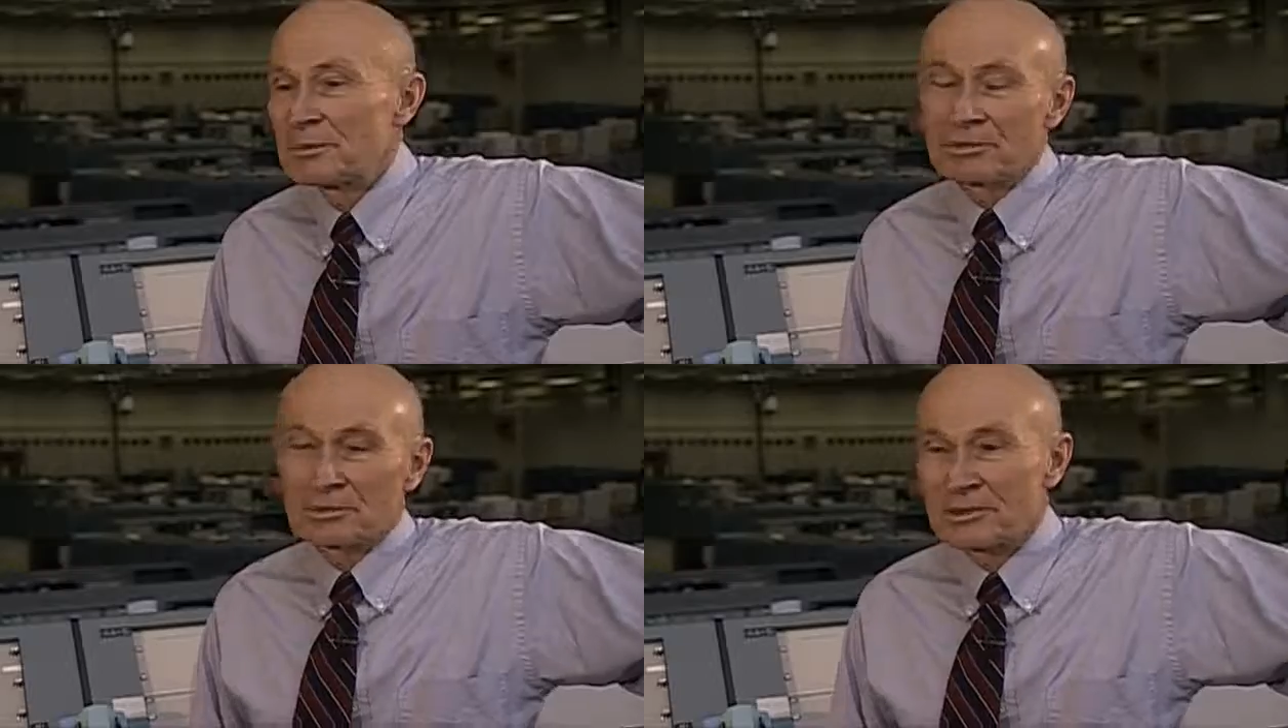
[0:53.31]

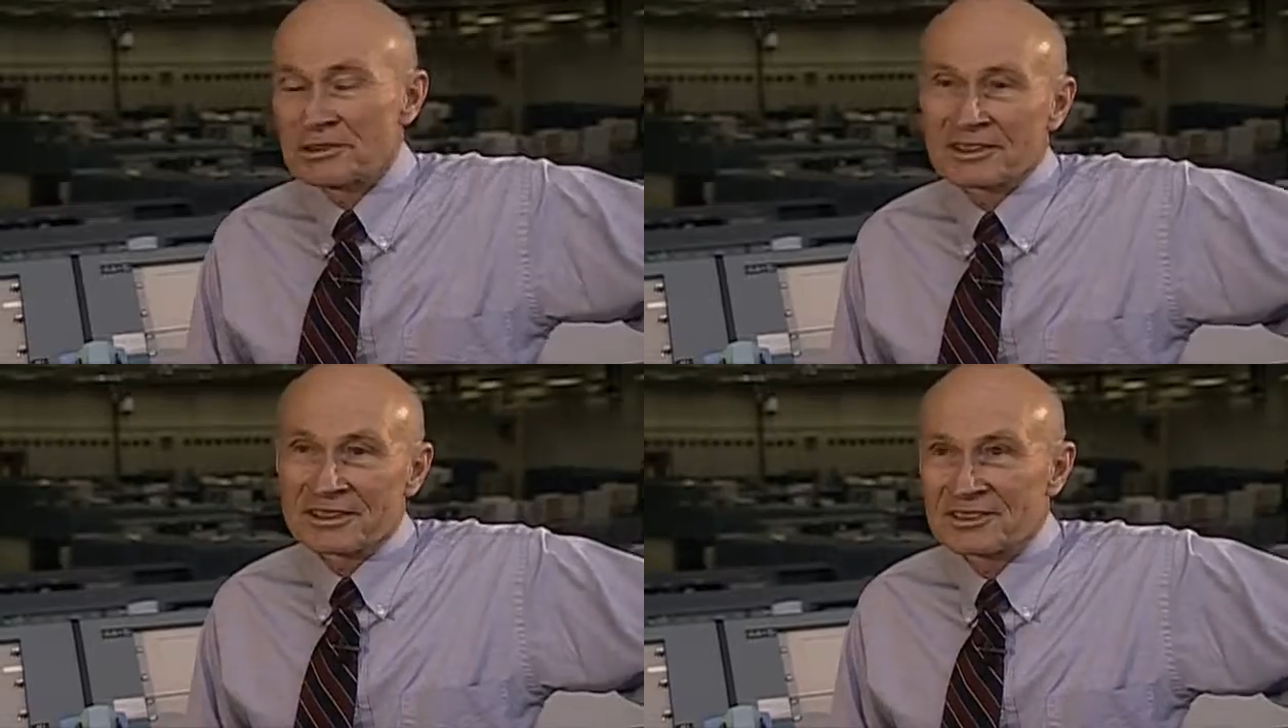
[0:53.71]
people that
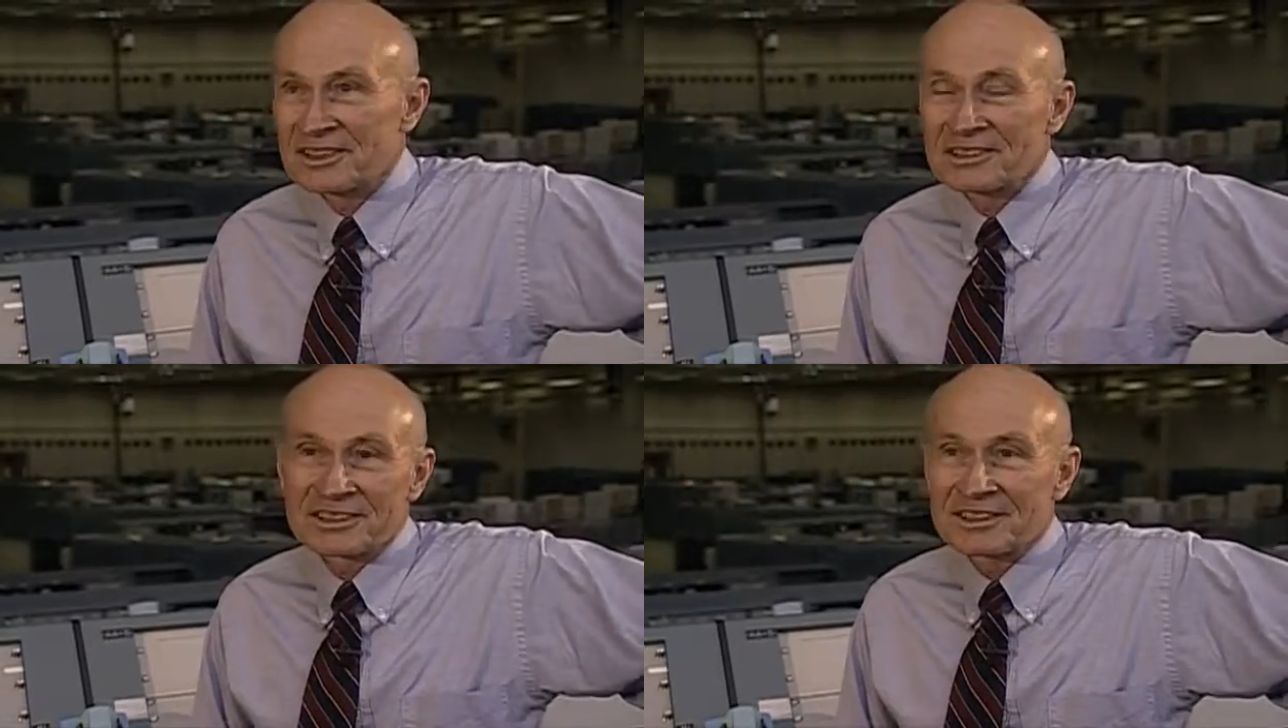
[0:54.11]
worked in
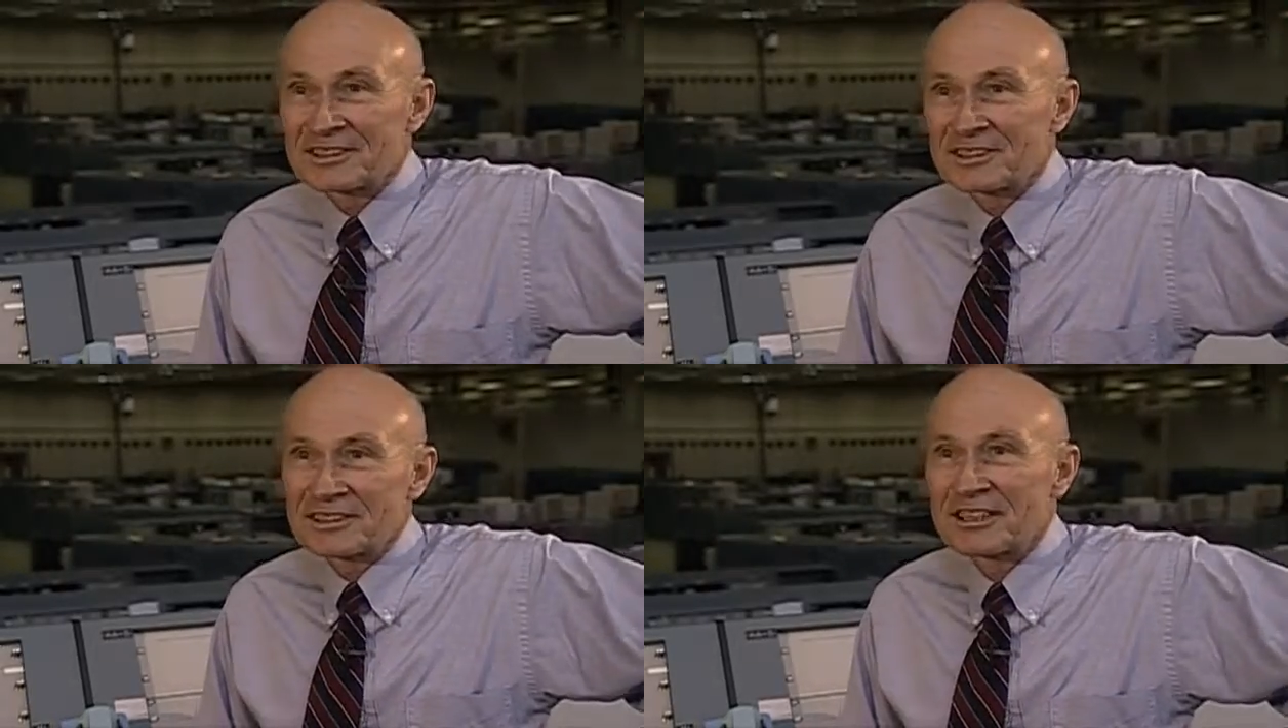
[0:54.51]

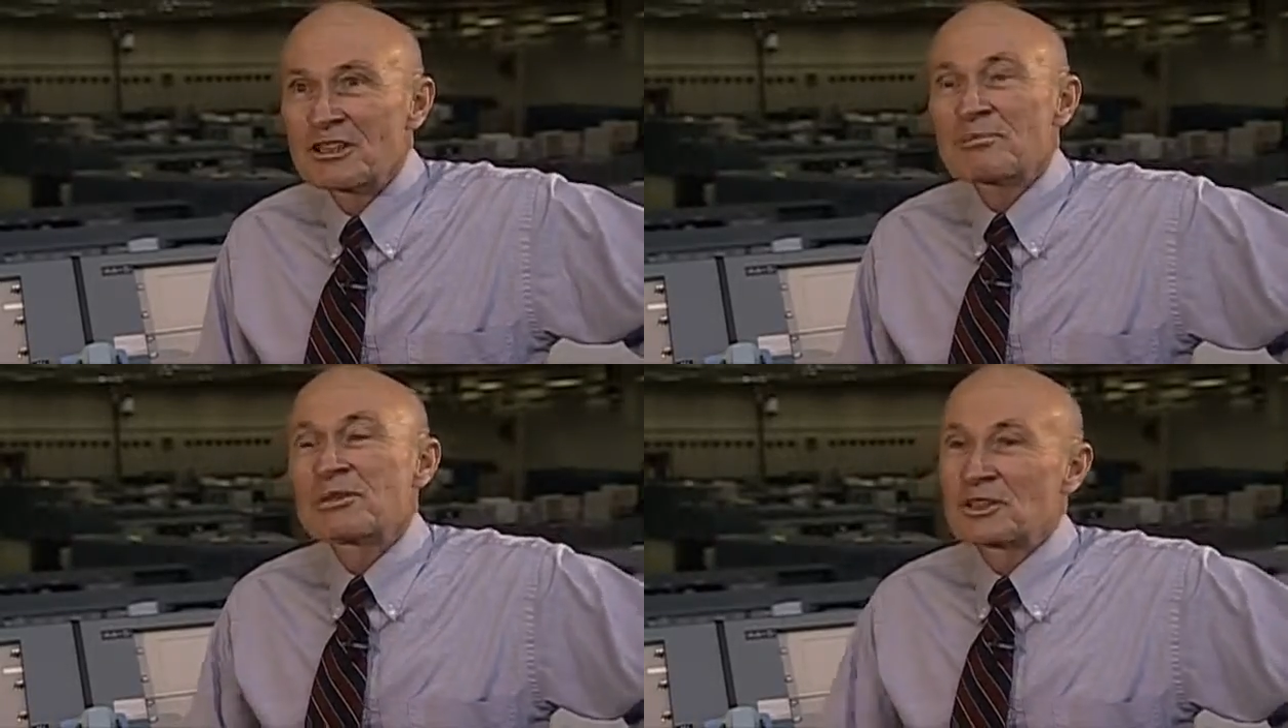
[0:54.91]
logistics that
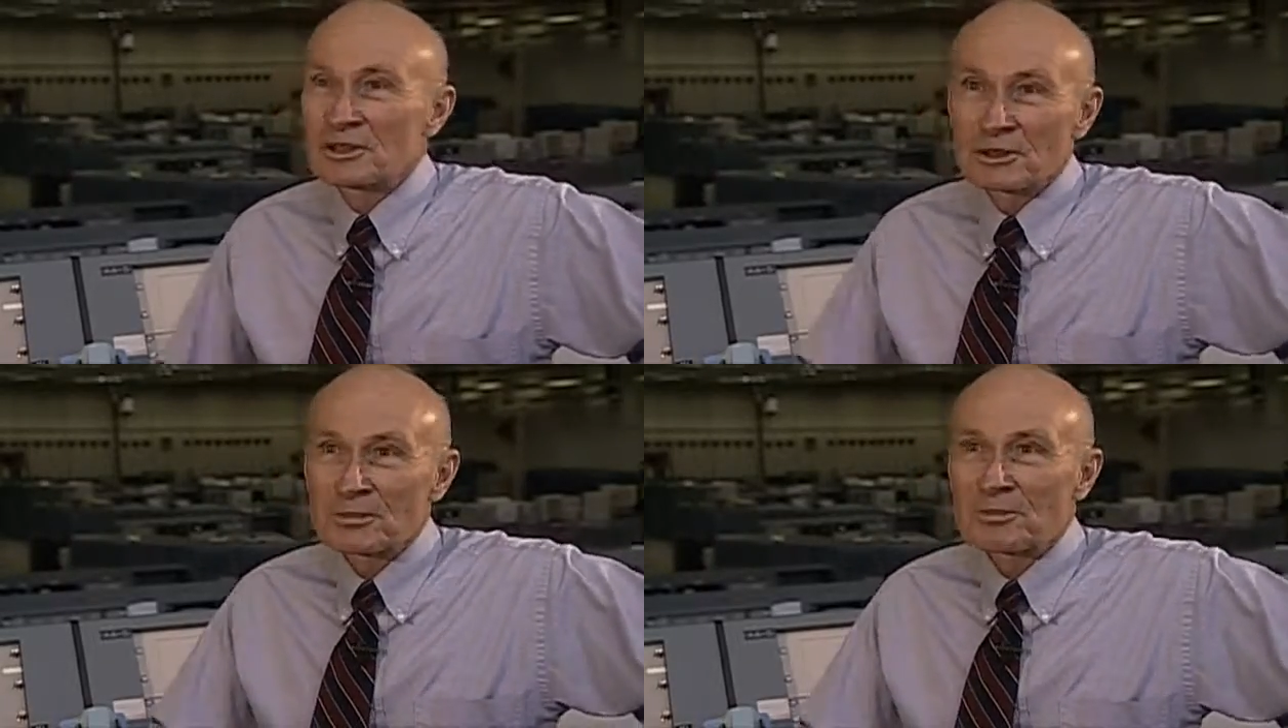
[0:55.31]

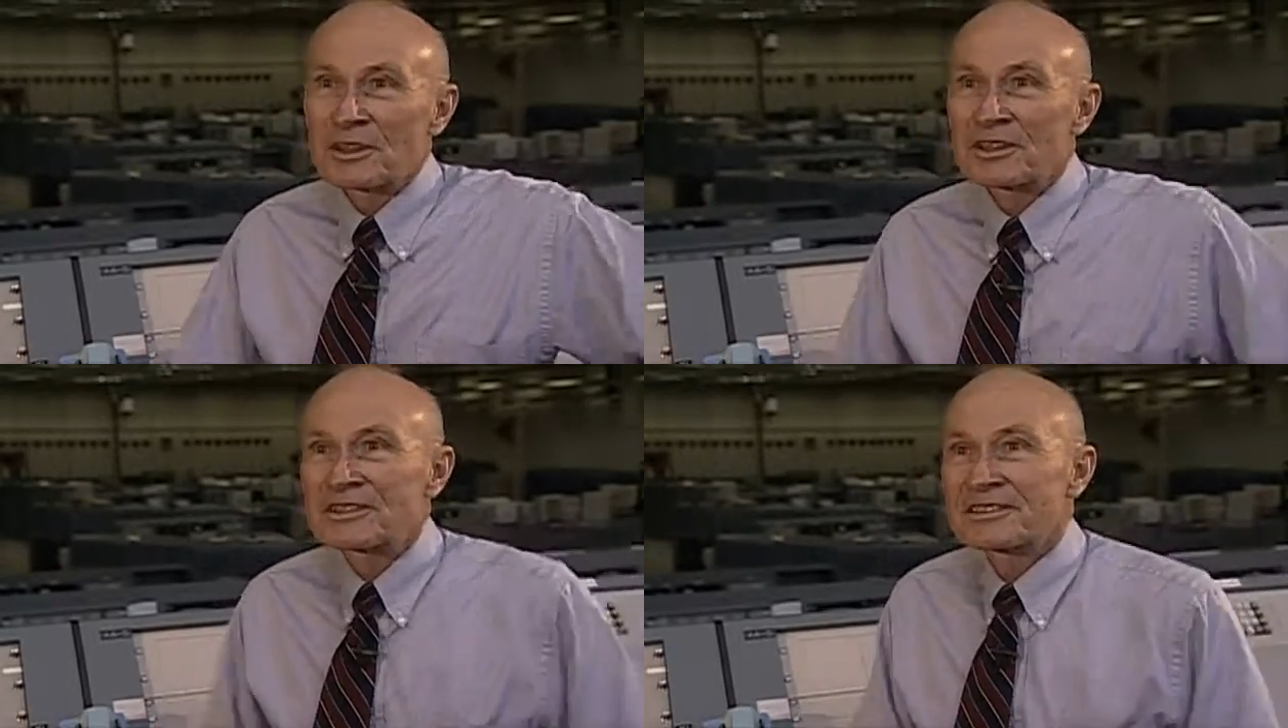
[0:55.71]
procured
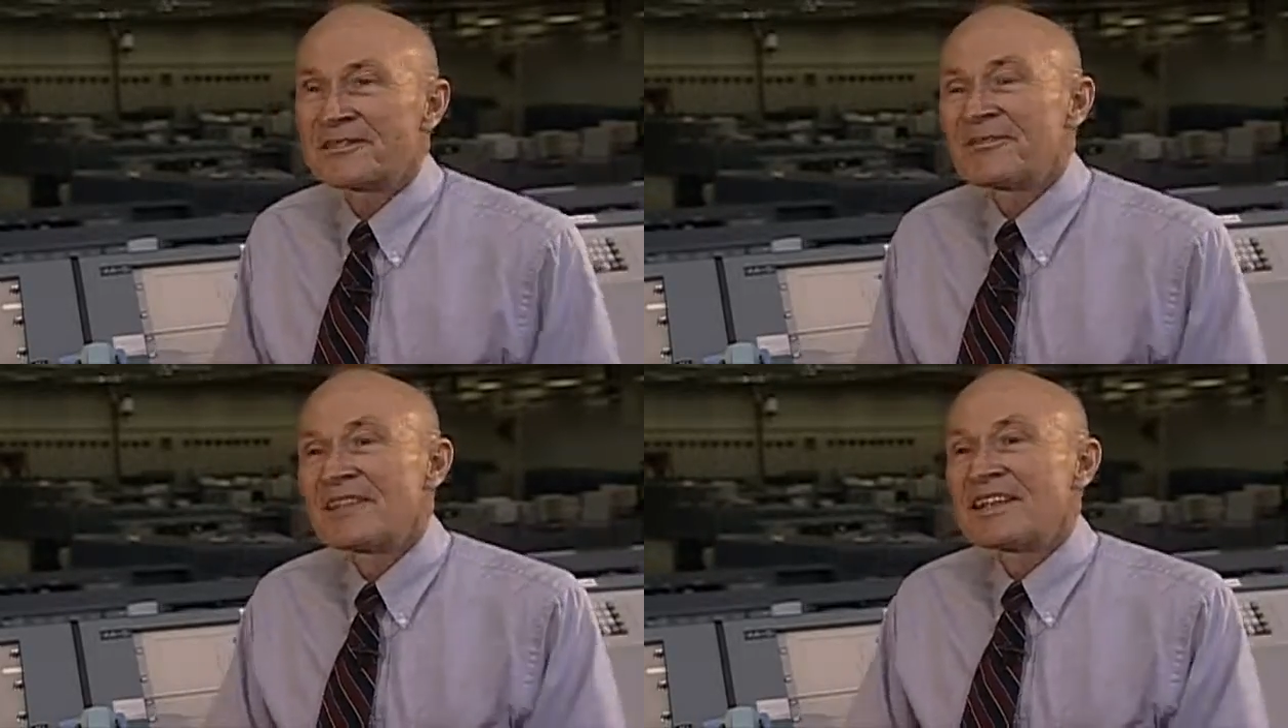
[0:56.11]
parts.